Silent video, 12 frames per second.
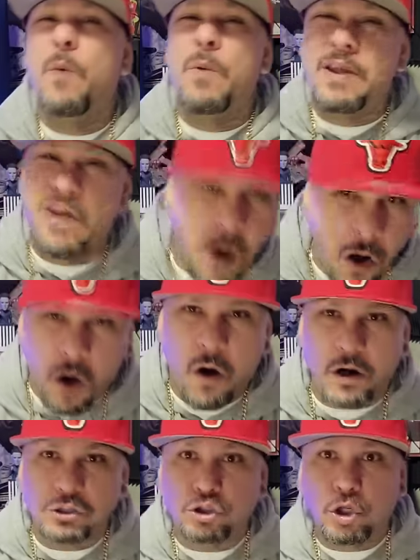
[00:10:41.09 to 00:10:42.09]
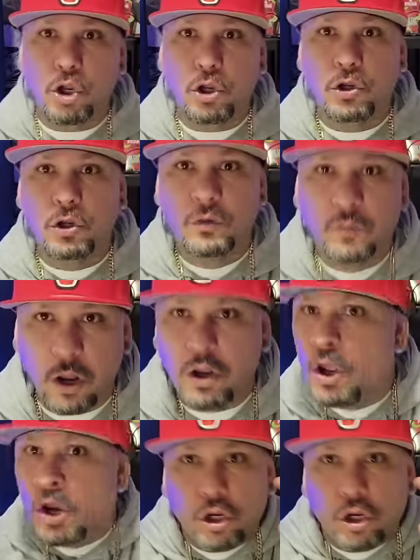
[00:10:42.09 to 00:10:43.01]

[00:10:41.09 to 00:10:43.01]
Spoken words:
And we are. That's it. Right?